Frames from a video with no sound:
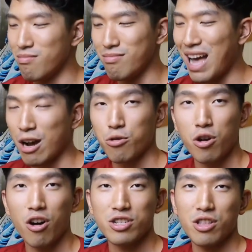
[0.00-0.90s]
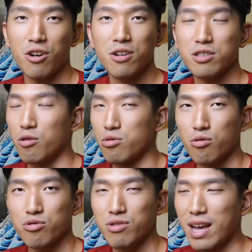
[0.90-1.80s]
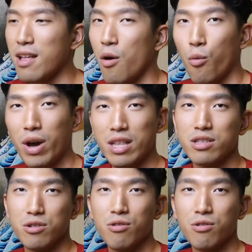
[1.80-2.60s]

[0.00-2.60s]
not go to college at all. So don't do that. Wait until